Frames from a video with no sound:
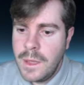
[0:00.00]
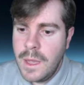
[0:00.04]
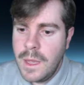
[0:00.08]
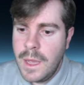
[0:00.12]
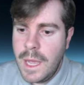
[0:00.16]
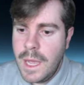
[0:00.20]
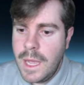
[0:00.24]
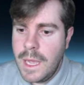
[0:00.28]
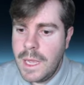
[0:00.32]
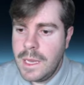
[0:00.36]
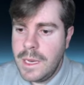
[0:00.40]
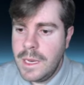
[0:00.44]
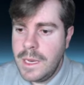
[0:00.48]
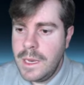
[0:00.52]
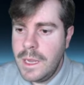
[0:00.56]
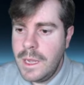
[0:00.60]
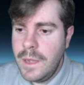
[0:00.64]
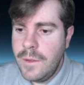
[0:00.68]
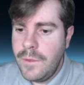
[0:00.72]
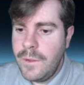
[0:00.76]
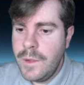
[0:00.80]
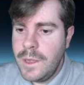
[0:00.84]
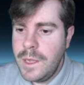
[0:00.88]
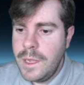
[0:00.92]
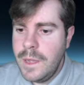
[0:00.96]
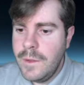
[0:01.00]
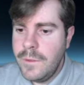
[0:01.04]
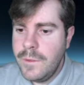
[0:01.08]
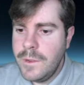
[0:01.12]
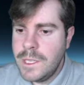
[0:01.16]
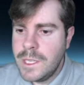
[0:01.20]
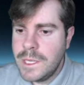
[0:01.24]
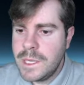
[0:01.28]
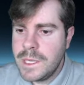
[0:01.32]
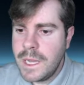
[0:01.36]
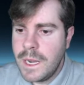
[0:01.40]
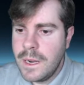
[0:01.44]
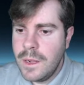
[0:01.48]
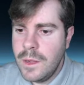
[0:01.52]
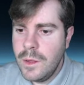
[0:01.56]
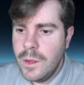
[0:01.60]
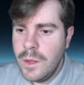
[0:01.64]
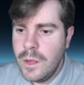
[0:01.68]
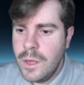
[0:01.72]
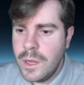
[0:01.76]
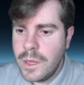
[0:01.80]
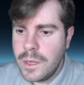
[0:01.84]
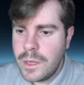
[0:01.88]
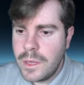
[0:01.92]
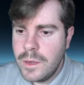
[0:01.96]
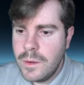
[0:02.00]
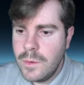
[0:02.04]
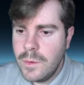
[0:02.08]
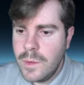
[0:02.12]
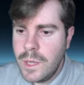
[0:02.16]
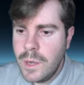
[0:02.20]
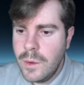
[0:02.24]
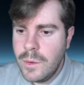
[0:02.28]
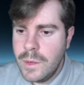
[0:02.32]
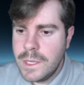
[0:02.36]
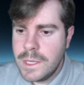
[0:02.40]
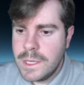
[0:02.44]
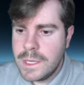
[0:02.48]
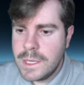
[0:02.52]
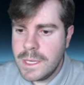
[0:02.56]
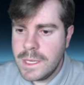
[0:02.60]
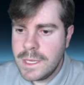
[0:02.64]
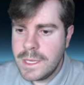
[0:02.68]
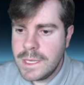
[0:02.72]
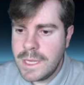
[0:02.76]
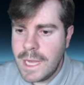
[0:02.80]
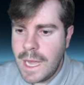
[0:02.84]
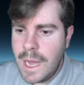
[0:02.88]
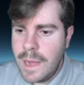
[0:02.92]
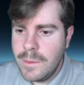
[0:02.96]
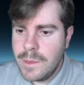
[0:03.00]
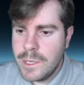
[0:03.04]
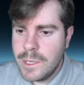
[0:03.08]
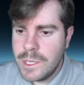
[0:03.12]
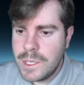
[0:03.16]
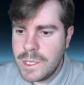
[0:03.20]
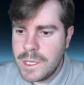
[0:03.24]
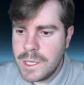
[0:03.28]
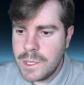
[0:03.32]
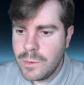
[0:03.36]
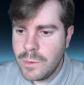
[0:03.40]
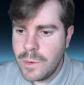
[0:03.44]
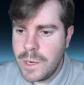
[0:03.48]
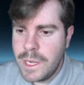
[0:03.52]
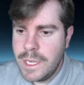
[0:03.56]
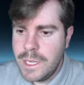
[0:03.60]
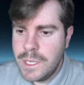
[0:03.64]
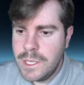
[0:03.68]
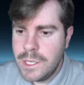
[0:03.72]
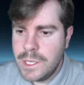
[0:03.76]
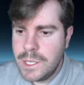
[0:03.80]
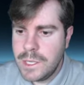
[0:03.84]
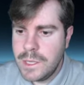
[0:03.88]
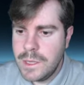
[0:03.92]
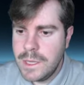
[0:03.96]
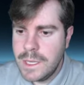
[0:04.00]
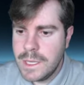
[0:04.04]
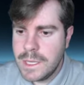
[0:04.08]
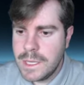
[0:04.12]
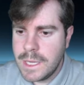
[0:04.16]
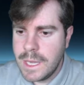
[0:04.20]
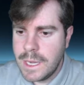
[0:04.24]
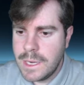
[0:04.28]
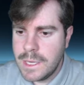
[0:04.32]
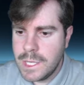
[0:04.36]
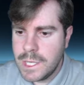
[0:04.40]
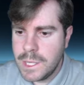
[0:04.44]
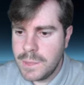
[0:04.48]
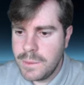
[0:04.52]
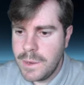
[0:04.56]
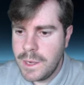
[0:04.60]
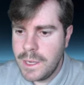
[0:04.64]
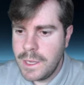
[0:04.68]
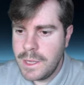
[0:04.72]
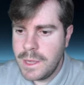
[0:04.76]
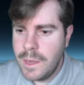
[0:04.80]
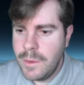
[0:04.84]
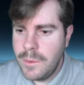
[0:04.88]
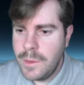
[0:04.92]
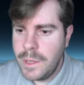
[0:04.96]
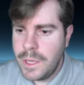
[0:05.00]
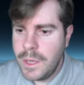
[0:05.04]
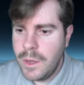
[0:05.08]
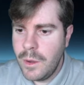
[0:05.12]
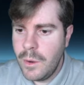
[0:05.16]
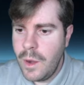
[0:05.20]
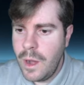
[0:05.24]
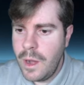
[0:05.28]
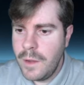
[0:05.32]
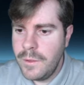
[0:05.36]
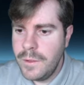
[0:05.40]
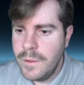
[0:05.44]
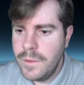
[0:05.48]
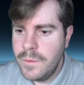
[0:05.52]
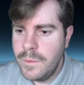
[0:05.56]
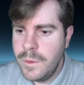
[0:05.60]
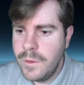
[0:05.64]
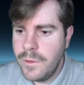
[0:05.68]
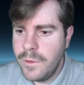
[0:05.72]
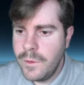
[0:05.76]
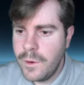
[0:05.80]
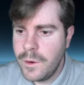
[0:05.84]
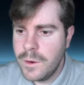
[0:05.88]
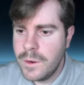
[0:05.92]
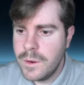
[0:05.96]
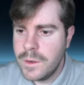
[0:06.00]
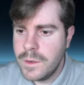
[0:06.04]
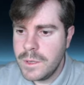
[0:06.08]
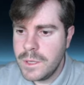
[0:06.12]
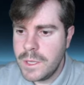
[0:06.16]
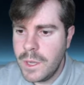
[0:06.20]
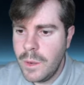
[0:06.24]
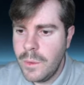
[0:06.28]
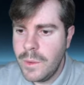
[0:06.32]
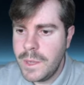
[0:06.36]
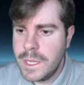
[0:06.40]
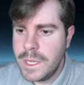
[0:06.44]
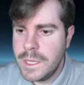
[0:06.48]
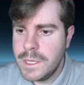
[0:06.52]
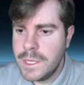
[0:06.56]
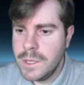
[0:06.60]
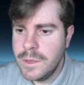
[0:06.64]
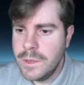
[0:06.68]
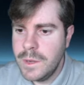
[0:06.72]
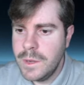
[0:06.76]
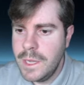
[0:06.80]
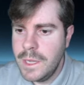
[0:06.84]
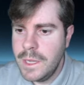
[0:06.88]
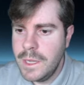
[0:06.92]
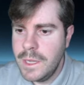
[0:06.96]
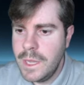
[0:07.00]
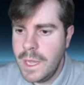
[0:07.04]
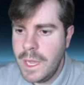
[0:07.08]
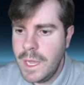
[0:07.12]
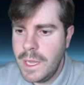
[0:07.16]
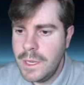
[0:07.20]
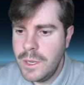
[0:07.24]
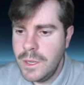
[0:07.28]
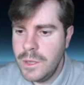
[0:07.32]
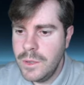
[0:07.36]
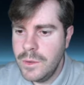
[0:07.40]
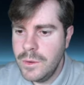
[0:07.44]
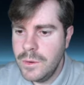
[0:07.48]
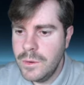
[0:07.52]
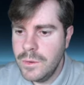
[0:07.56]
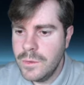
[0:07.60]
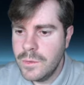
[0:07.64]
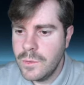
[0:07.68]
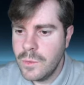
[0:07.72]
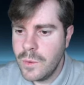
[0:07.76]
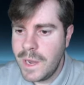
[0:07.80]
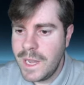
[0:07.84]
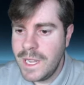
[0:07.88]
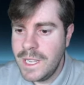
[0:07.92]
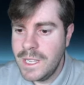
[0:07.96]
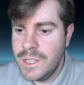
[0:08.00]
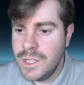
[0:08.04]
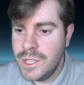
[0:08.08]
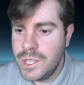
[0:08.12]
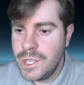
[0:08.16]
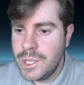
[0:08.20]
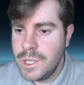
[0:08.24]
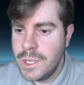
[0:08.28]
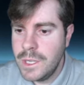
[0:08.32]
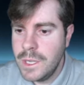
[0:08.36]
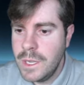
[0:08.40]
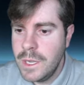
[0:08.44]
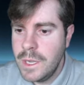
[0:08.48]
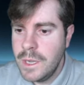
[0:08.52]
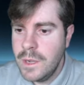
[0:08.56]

And if we just kind of look, we always establish this range, this kind of spring that we go off of before going into a new range